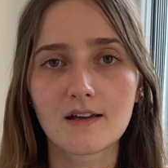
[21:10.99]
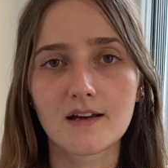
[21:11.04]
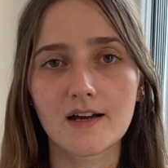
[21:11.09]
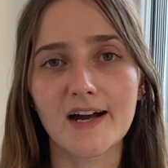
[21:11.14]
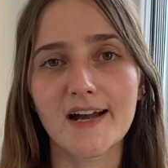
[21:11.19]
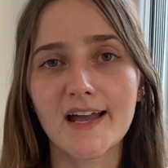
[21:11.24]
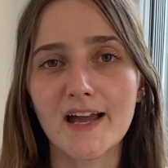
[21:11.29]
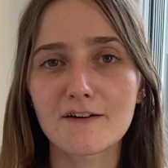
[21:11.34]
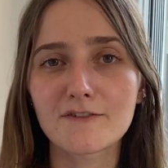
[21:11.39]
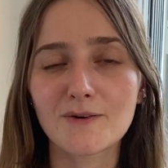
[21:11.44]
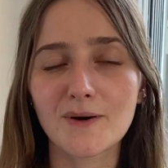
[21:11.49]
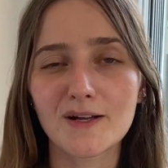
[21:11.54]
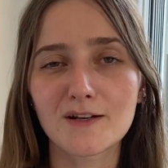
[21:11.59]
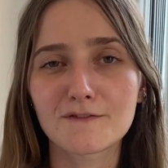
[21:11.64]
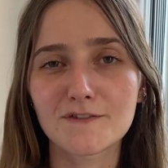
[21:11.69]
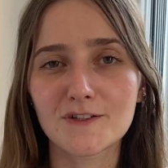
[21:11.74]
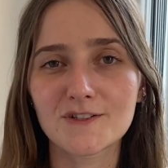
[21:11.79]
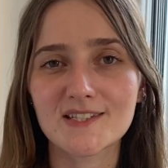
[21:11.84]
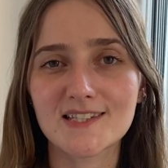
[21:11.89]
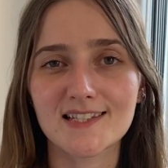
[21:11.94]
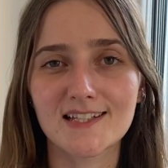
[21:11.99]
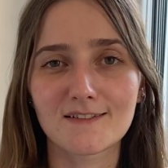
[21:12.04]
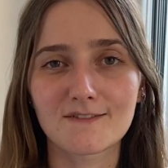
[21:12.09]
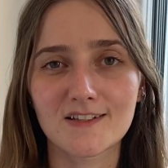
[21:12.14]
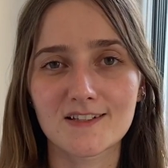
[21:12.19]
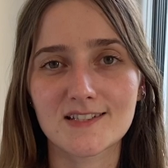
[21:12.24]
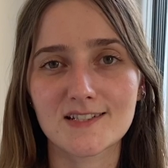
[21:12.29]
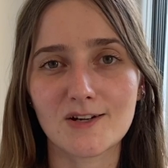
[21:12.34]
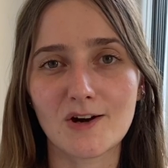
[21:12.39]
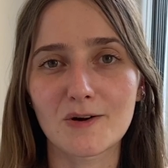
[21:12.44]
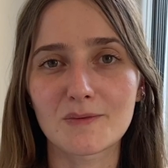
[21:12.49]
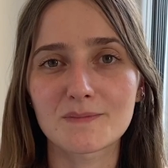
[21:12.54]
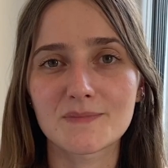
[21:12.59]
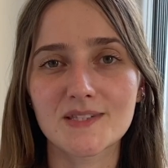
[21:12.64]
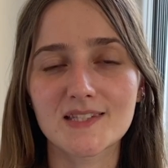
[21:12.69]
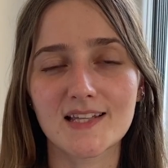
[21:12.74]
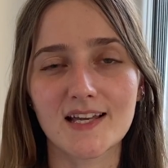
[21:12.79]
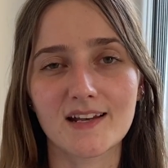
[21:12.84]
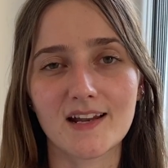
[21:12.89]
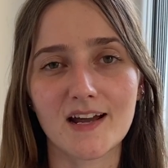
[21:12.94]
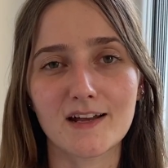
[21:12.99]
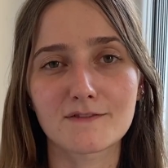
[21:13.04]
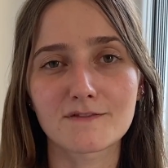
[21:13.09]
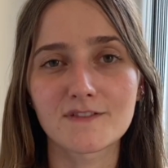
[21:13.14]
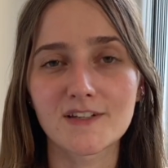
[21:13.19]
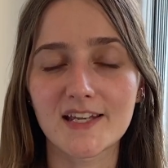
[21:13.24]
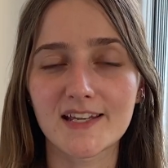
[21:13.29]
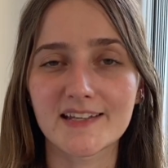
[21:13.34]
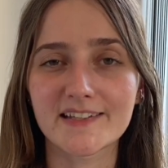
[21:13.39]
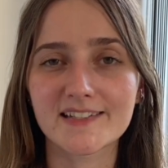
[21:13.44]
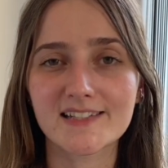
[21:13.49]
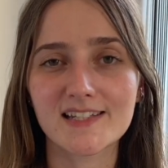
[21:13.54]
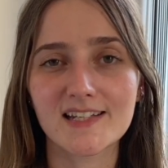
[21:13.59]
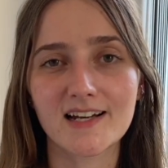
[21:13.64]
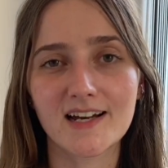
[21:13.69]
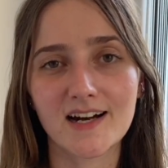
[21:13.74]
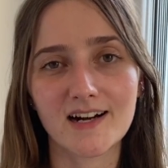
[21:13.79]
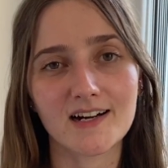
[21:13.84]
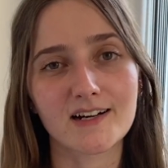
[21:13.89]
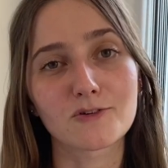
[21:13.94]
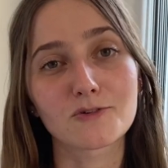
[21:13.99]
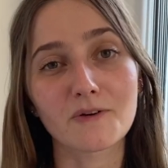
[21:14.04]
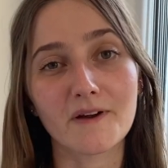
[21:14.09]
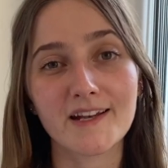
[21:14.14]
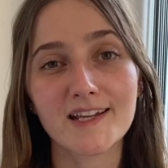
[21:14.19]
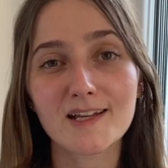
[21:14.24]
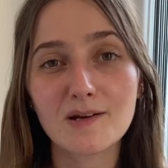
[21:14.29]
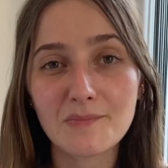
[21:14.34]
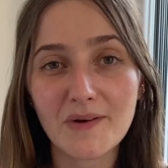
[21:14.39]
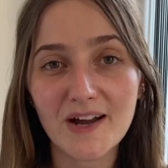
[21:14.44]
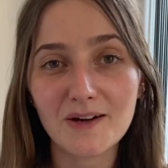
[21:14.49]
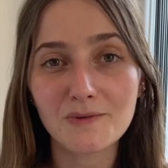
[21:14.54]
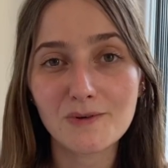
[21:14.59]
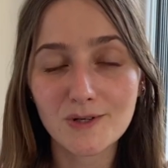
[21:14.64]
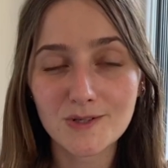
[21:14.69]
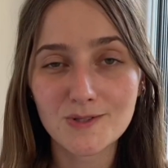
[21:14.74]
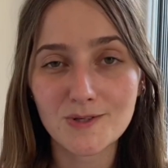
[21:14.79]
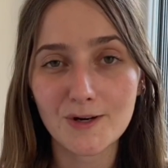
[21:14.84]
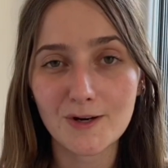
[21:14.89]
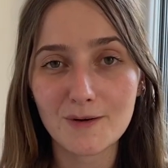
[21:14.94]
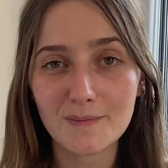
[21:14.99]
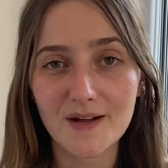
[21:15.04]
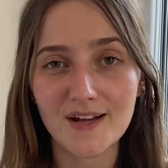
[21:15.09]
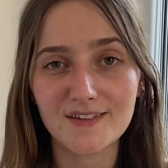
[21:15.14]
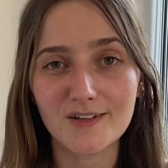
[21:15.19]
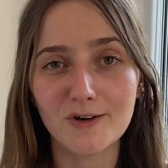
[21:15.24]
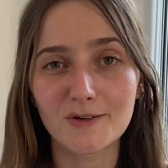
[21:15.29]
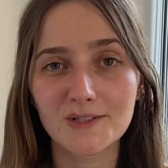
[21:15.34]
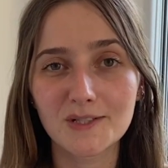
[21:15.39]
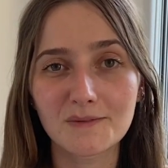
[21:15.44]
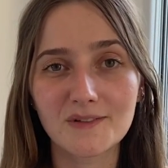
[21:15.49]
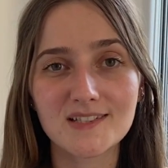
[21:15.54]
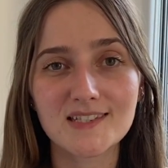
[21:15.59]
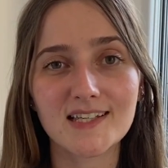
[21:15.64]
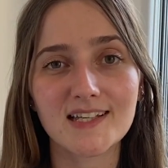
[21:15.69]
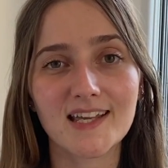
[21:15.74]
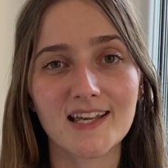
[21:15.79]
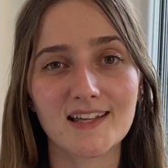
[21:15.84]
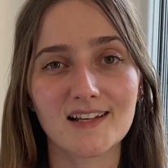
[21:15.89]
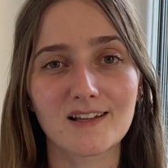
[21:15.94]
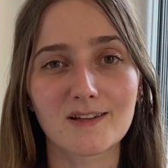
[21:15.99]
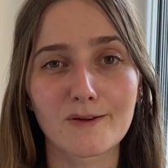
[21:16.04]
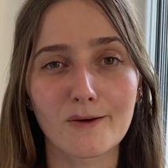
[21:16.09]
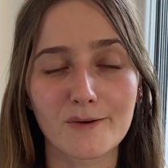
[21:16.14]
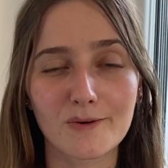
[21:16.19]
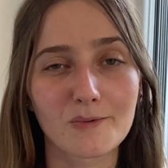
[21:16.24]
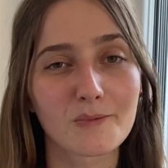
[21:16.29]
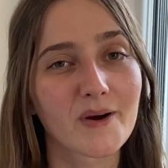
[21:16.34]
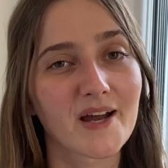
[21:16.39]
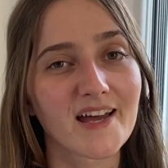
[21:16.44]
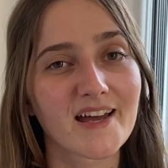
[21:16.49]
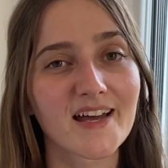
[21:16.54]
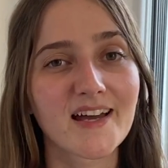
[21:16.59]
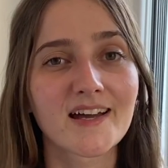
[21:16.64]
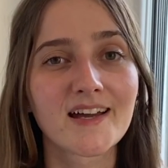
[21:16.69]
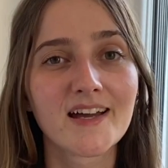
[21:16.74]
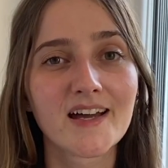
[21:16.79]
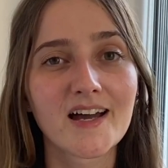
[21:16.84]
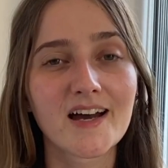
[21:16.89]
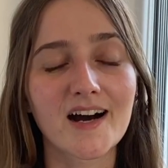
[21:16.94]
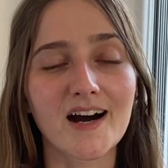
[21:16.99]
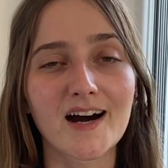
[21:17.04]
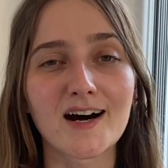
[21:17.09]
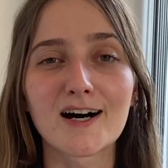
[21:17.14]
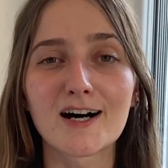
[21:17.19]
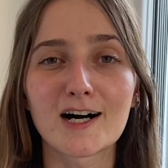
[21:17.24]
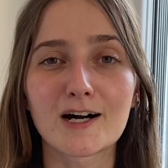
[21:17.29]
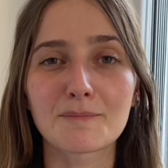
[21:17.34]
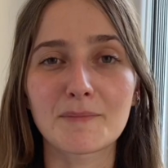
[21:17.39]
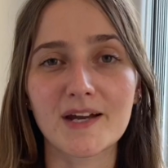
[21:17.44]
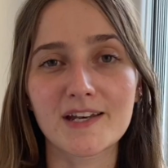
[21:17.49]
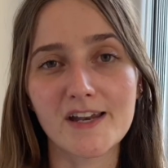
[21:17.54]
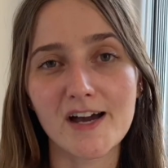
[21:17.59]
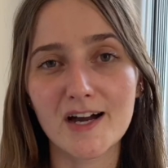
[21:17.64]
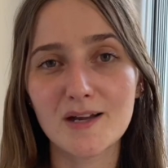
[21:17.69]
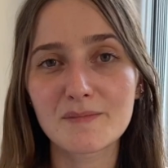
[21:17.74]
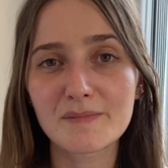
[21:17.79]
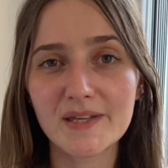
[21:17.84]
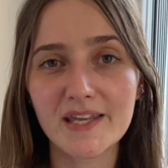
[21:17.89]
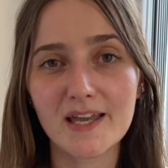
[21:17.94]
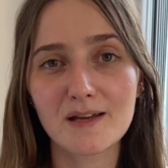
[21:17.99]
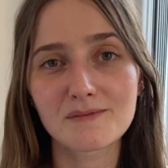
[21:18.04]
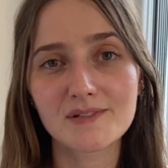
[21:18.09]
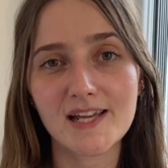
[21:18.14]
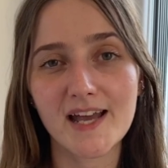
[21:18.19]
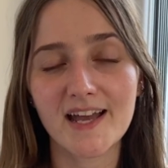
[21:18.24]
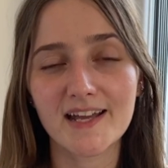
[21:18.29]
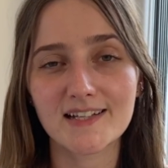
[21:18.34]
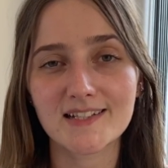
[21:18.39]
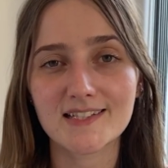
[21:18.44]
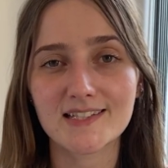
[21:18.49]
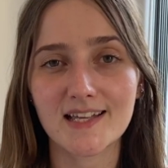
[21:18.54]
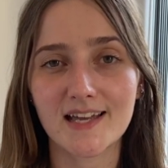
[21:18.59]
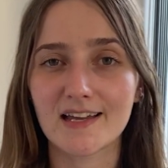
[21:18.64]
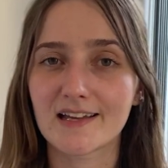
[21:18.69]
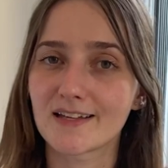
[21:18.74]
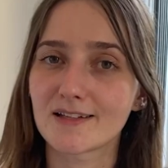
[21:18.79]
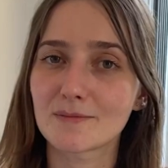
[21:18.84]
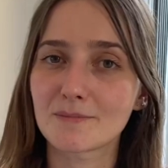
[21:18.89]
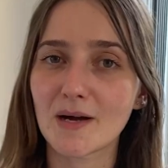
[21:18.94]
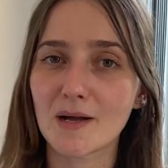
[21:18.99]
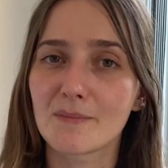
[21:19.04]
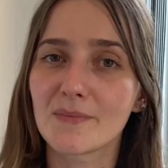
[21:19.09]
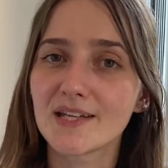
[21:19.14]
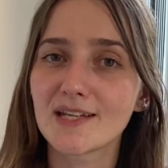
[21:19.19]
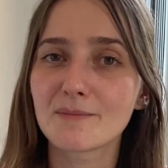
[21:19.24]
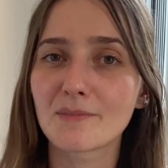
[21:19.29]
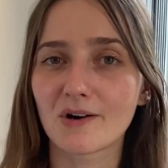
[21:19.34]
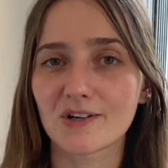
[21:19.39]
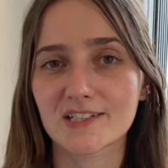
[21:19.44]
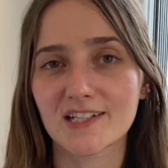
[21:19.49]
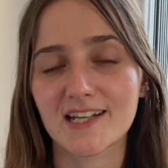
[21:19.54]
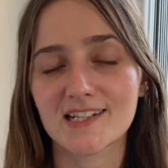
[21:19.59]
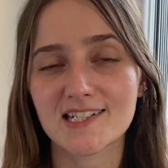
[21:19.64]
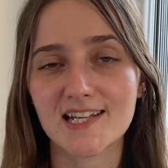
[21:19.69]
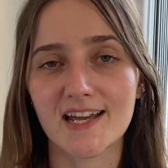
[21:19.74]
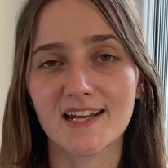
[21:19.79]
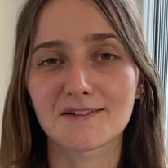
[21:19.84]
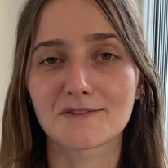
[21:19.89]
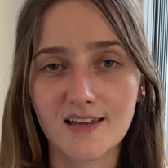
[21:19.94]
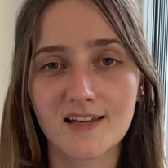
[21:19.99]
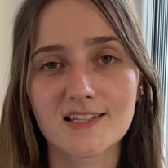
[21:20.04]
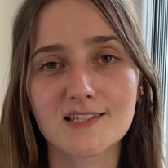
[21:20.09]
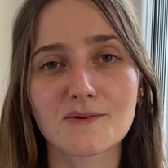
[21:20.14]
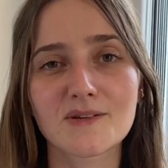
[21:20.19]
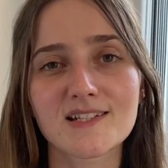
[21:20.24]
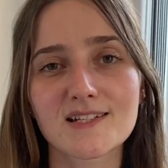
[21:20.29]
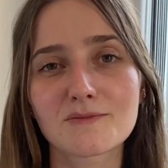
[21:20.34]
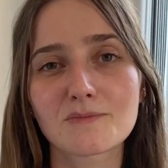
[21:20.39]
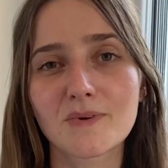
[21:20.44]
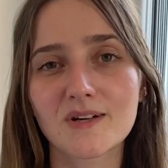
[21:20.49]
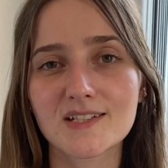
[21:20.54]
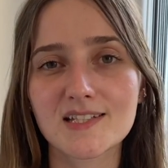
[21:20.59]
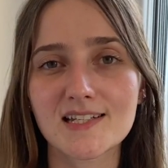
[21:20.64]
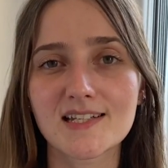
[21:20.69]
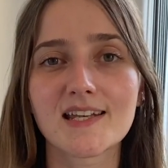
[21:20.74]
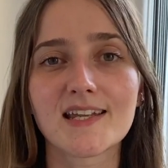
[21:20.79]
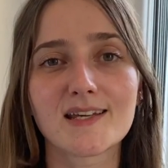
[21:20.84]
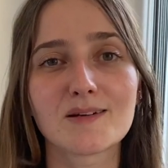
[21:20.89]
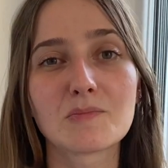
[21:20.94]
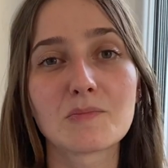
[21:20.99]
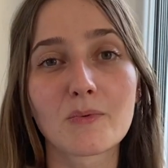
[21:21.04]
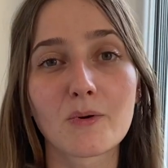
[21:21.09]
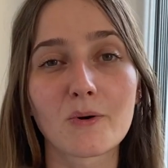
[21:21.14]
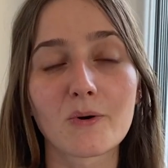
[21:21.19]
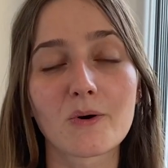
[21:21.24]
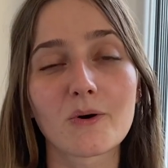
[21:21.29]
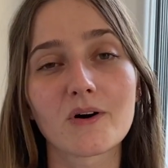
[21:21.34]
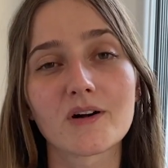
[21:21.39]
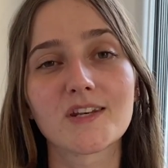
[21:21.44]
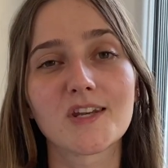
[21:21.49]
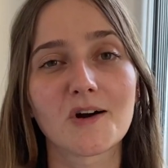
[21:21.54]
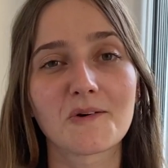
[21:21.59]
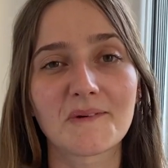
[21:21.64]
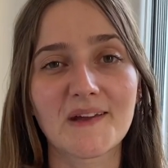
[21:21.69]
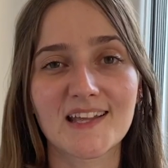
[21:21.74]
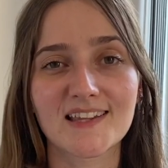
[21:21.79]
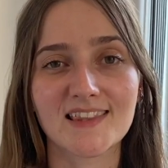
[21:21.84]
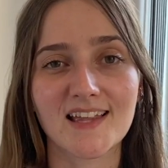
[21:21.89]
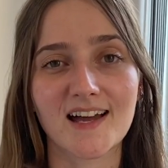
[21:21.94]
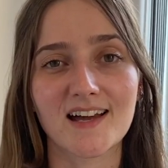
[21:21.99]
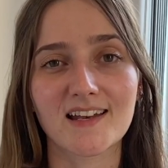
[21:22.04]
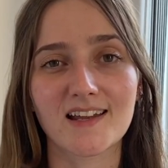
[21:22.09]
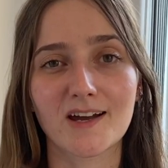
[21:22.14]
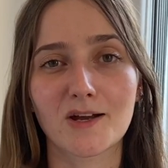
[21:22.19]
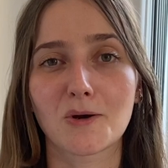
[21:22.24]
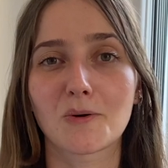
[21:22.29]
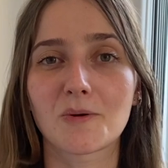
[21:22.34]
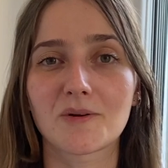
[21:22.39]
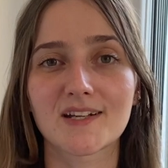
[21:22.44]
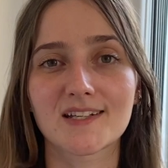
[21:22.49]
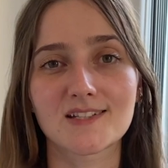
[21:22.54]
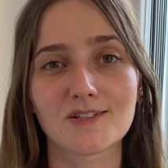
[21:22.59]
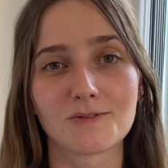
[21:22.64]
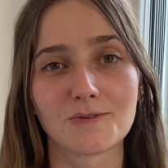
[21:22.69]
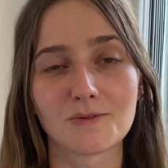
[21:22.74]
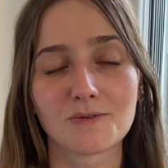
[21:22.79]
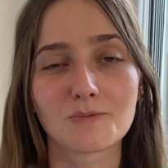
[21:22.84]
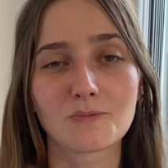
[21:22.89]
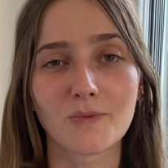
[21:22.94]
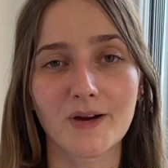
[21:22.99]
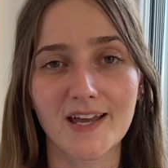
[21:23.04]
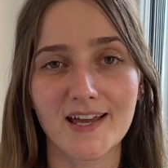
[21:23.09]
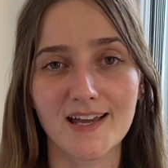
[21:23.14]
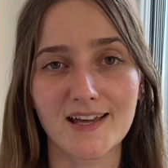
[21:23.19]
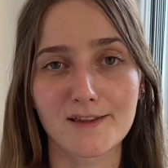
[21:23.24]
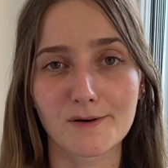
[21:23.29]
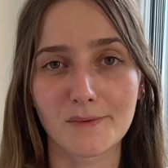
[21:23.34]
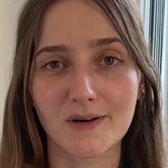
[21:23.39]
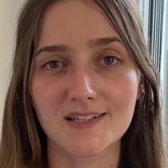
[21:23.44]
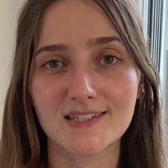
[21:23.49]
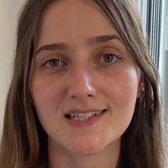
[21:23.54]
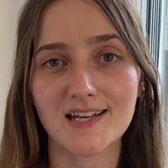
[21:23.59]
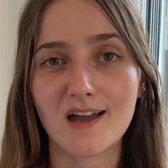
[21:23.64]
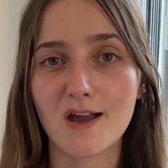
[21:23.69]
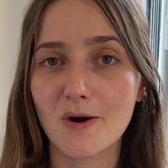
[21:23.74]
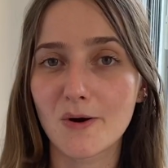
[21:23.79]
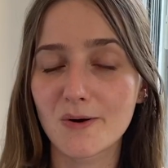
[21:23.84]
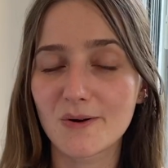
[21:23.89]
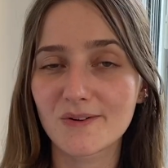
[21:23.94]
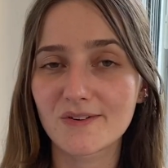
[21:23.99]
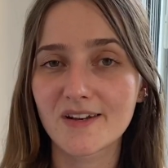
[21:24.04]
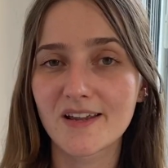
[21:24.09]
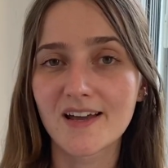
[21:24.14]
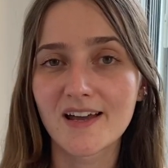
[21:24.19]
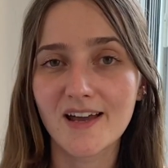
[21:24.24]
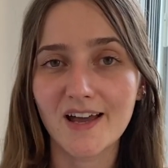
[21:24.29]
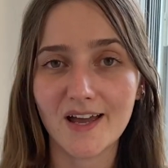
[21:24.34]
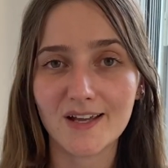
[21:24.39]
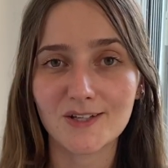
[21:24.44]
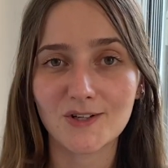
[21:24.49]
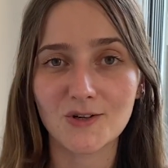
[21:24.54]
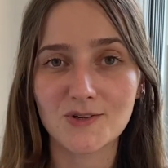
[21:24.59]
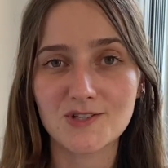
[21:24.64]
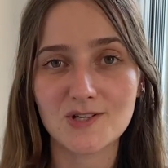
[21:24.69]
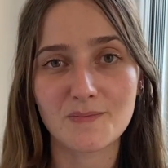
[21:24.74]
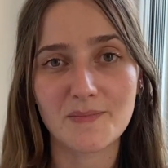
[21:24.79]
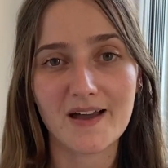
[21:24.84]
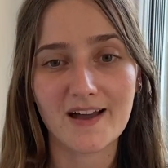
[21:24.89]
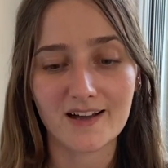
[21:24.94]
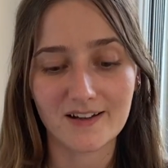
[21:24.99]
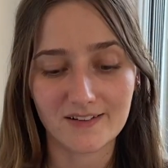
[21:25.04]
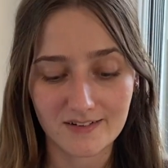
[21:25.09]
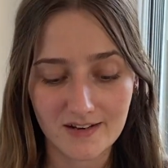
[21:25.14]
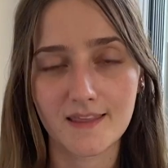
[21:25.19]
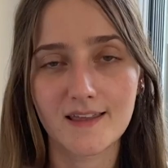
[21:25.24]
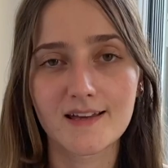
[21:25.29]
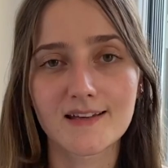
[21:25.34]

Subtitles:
I have quite a few sleeveless tops that I've knit already in my wardrobe, and the only ones that get a lot of wear are my 9pm tanks and my mini mock neck tank. So I didn't want to knit more knowing that I already don't wear the ones I own a huge amount.